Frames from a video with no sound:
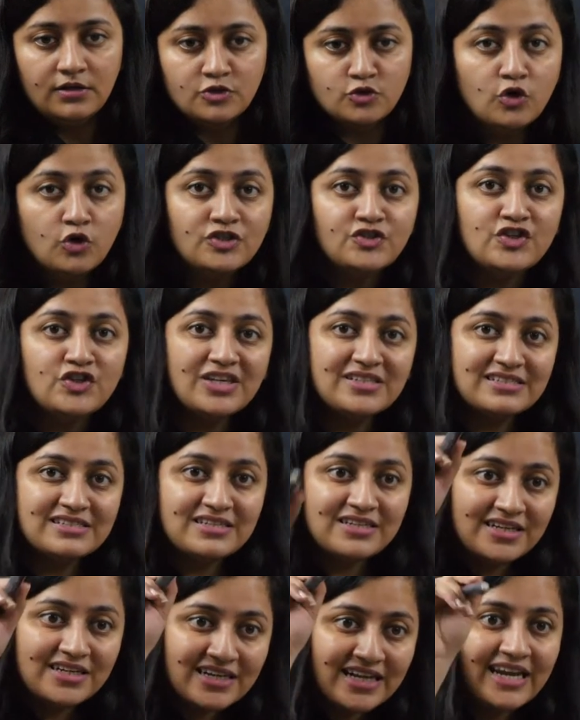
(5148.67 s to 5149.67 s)
so
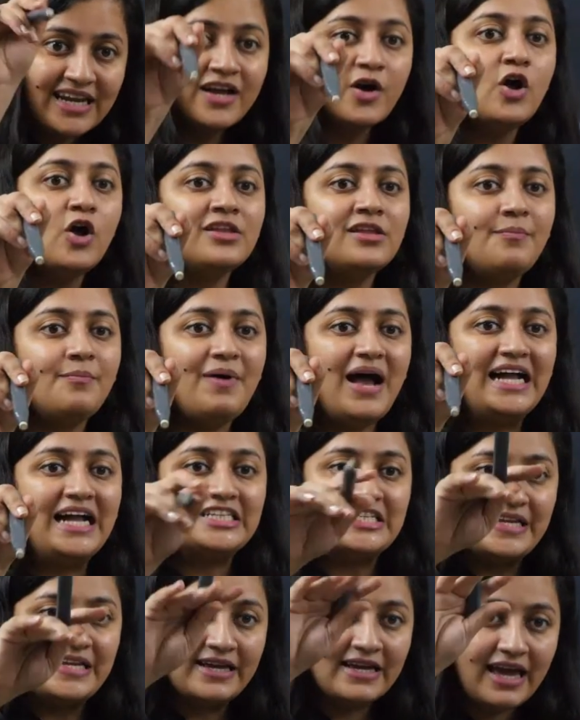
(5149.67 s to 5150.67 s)
just click on the
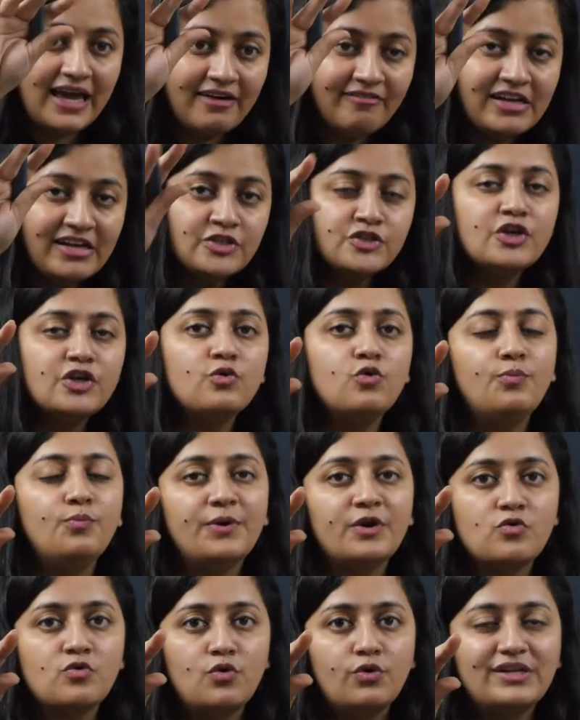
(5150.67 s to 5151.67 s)
batch link avenger
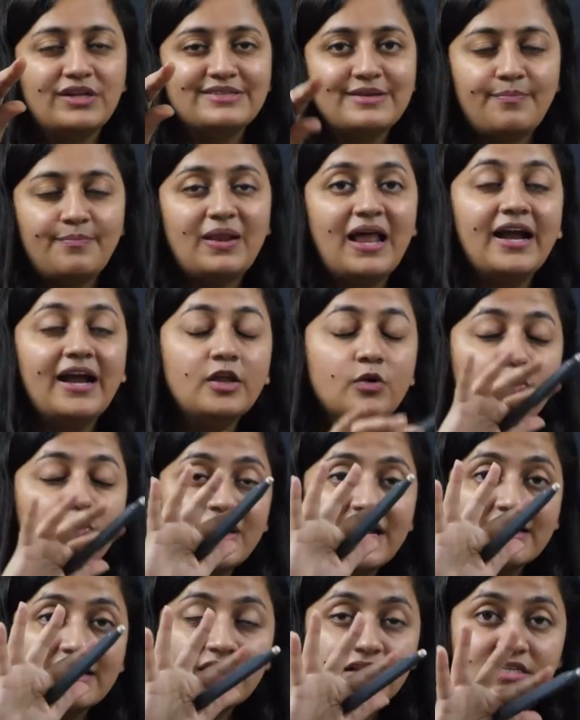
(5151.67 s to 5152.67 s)
coupon code is applied you
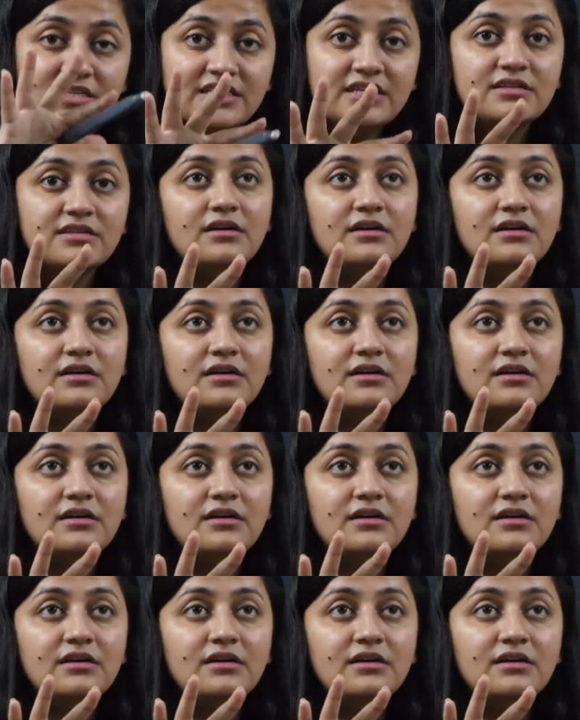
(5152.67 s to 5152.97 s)
will get the